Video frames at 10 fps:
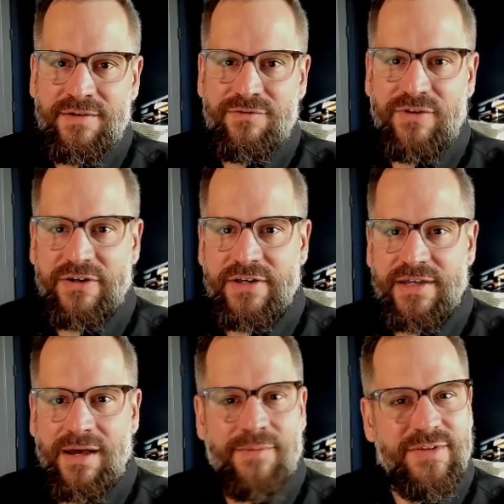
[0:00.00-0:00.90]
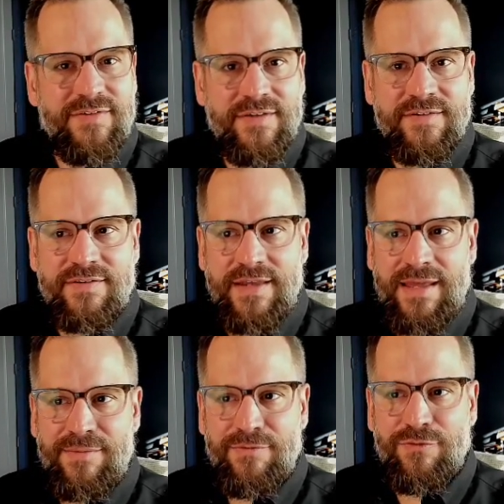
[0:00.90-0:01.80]
very common sense
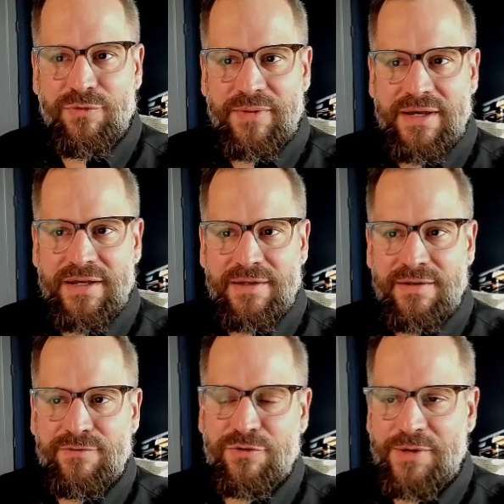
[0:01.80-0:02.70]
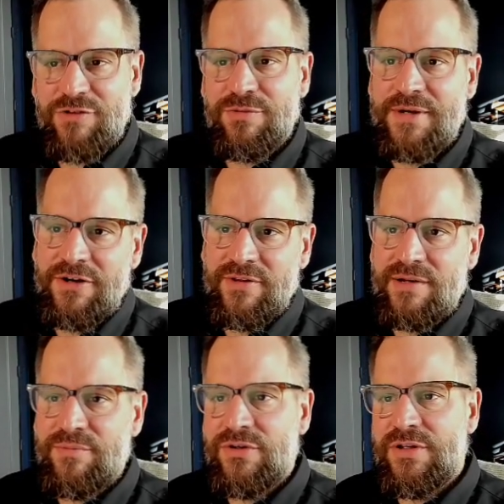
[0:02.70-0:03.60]
name for my information model that
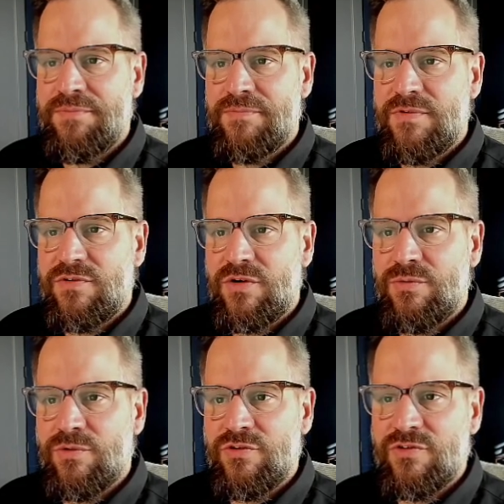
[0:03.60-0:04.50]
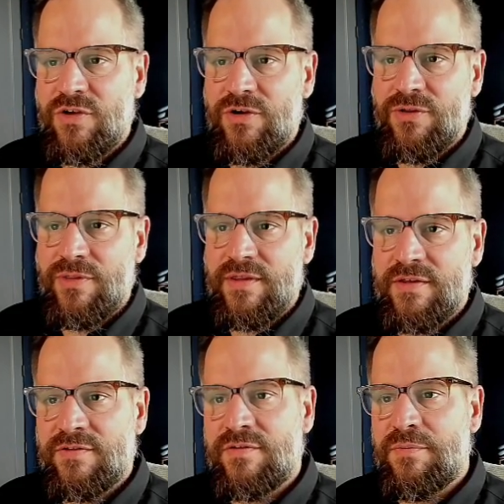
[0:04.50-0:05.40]
I'm building. So we'll just call
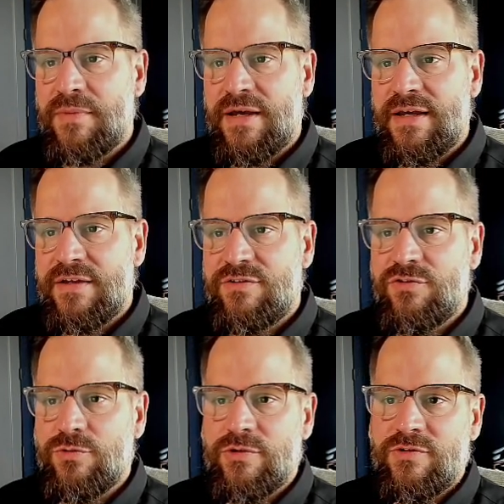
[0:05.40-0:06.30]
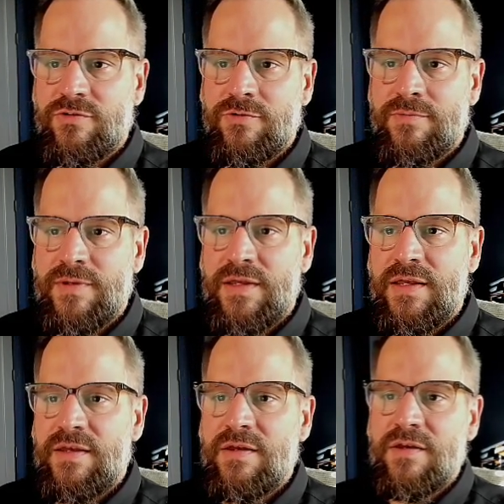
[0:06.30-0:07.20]
this my source.
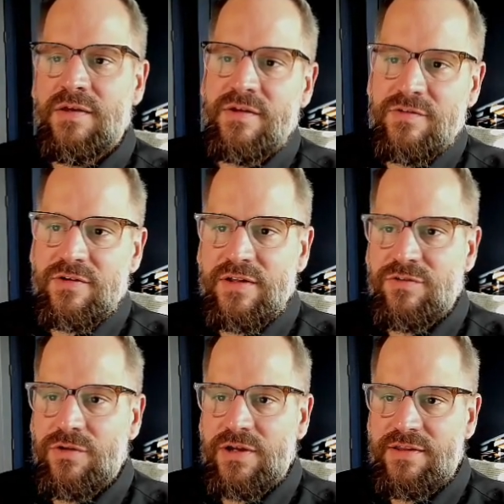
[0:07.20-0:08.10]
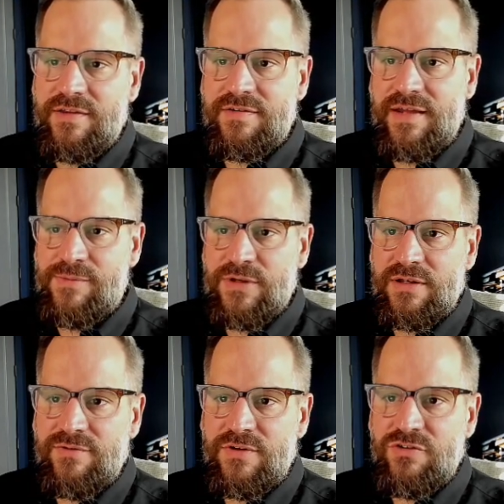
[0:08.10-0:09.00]
So let's look at this naming
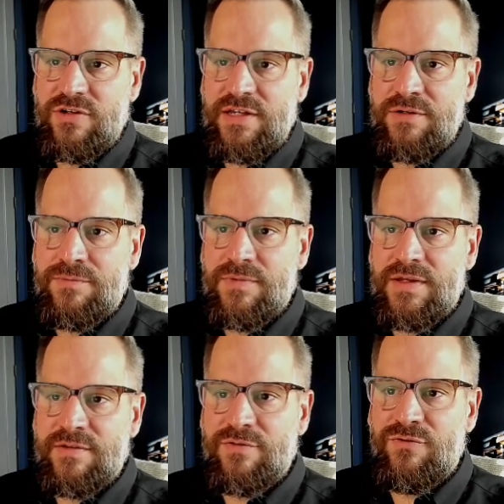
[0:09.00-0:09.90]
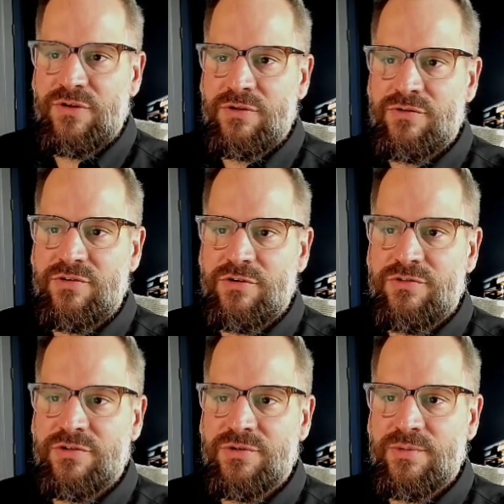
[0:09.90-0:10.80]
convention now. It's filler
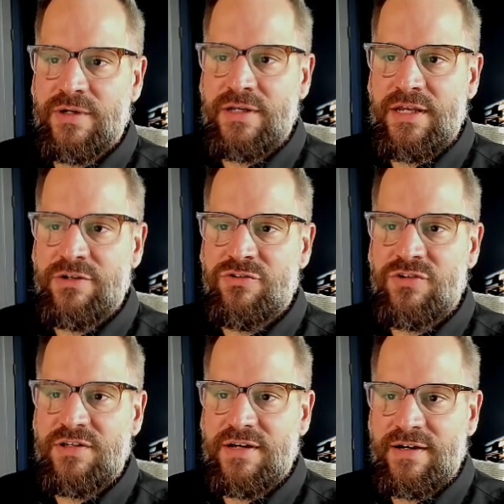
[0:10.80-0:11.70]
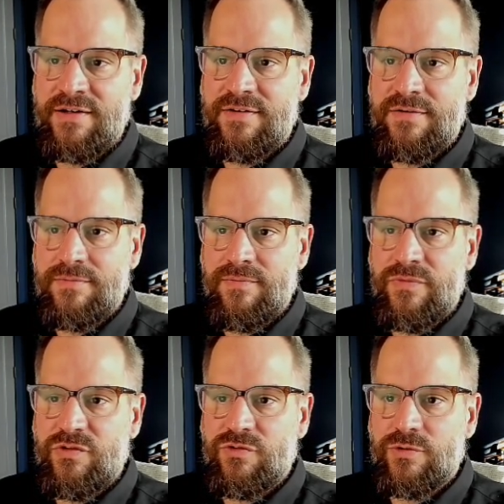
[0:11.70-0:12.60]
001 energy dot
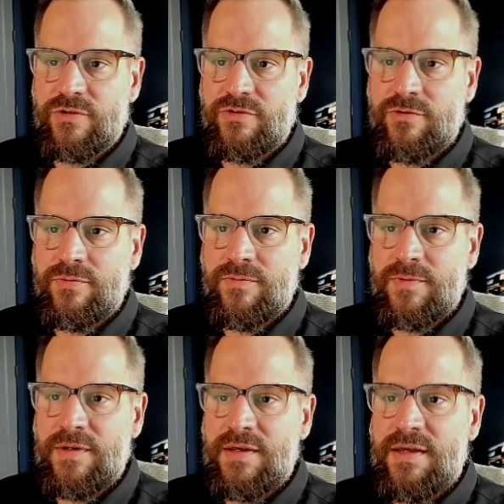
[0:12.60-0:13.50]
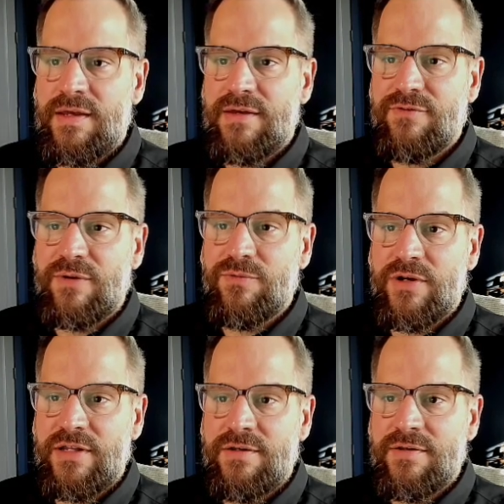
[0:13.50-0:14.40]
source. If I
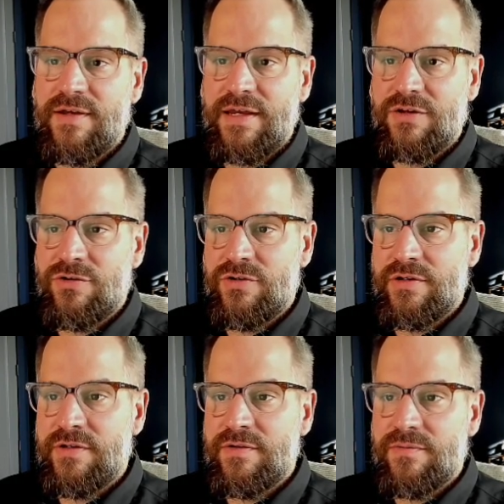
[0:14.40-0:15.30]
wanted, I could